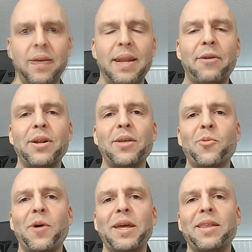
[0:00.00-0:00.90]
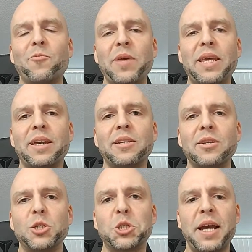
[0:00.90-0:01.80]
Now, another way that we
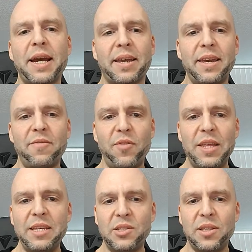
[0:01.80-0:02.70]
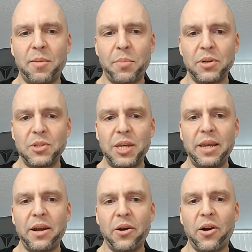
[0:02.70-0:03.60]
can check if these numbers
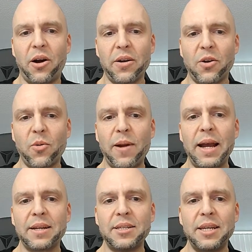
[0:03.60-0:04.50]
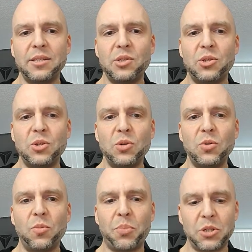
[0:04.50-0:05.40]
here are correct is
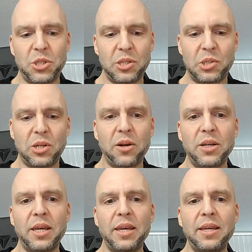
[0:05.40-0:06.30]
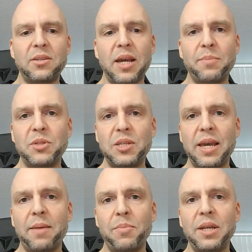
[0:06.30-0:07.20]
to push the start key, type C
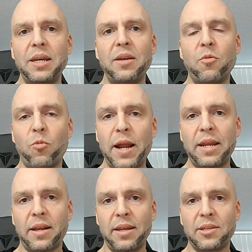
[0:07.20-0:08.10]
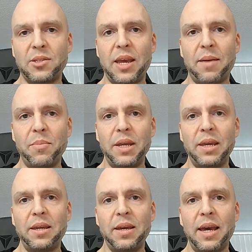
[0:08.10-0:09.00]
M D, right-click C M
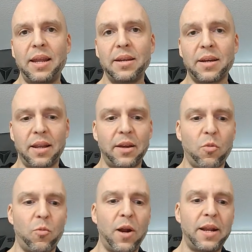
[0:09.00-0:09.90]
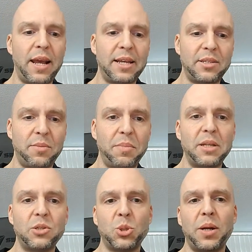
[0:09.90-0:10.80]
D, and click Run as
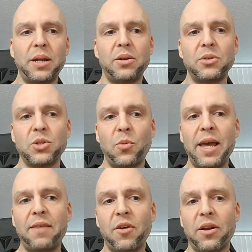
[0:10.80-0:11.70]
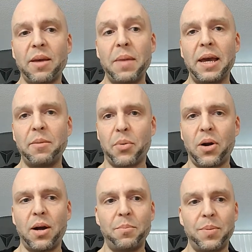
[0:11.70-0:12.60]
Administrator. So we have our command
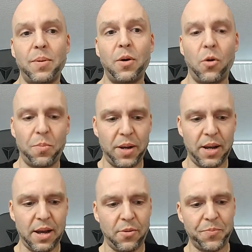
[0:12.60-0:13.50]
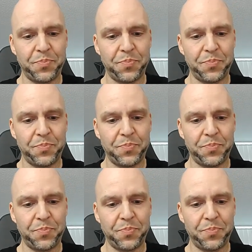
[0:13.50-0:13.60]
prompt open now.